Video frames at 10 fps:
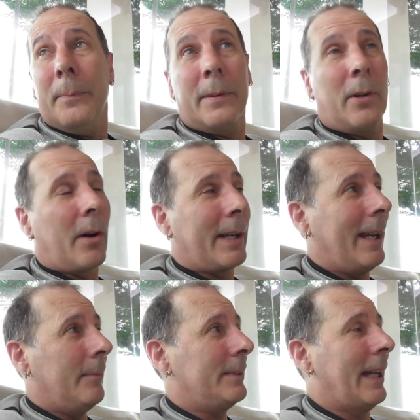
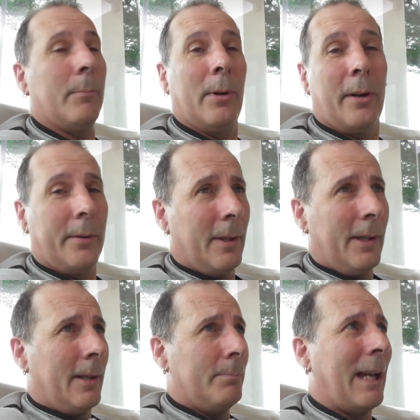Non-chem Tambon
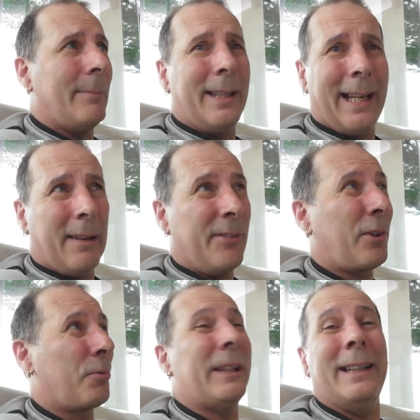maybe have
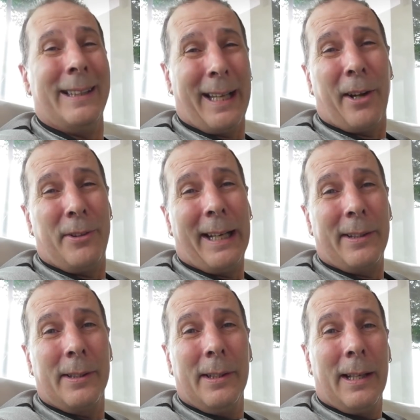3 NeoDent
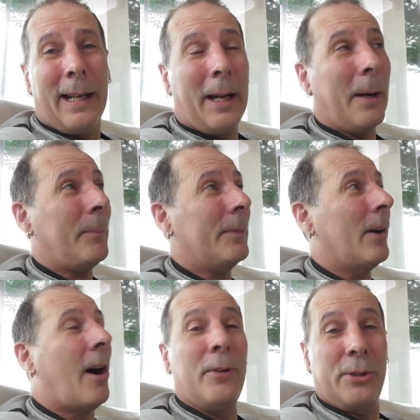
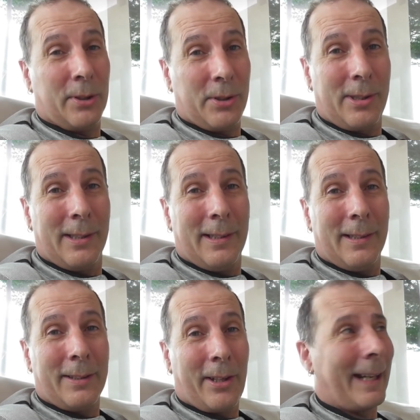offices
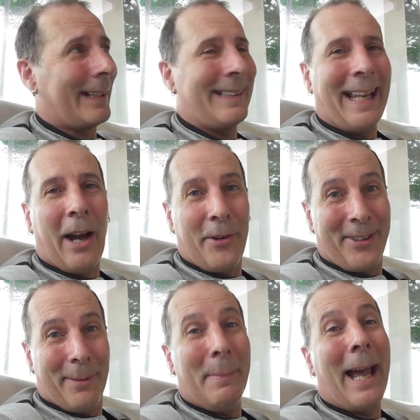that I could count
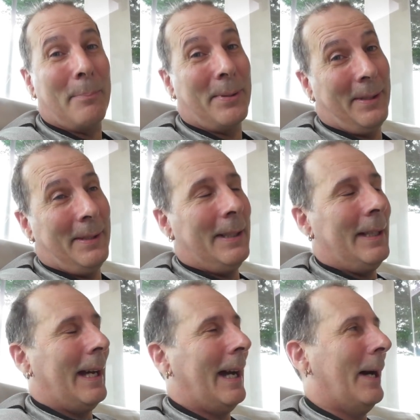on the map.
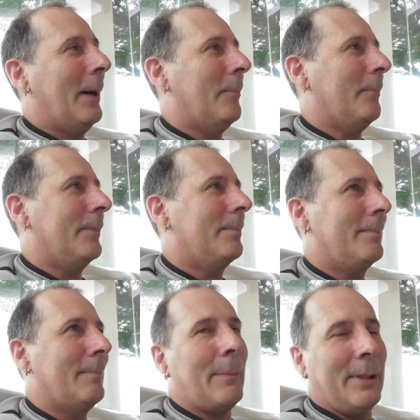
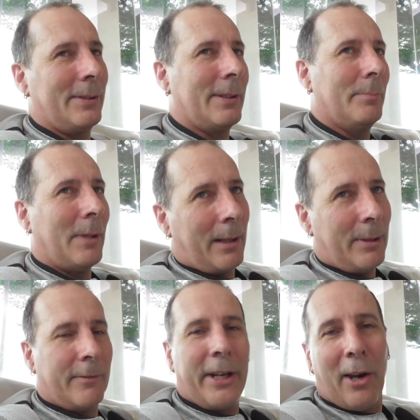Maybe there might have
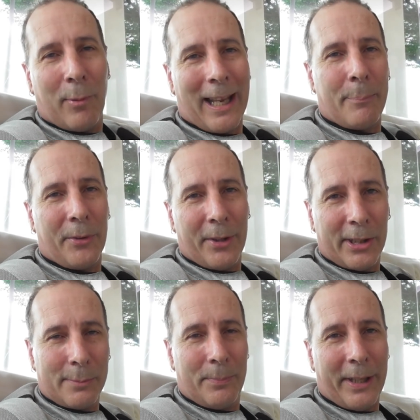been an overlap on
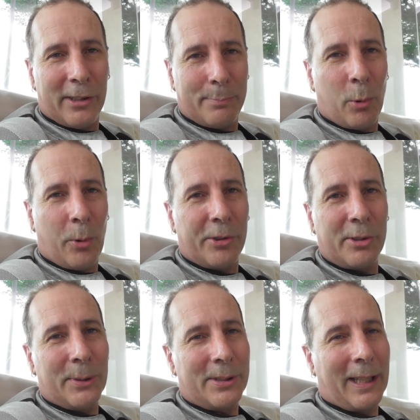those
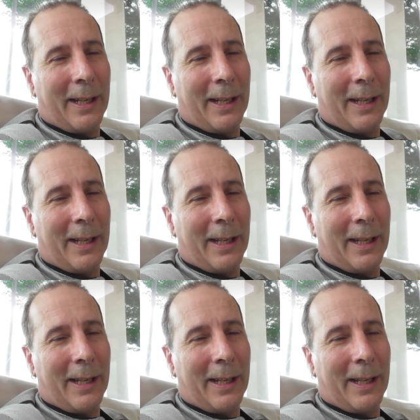borders, but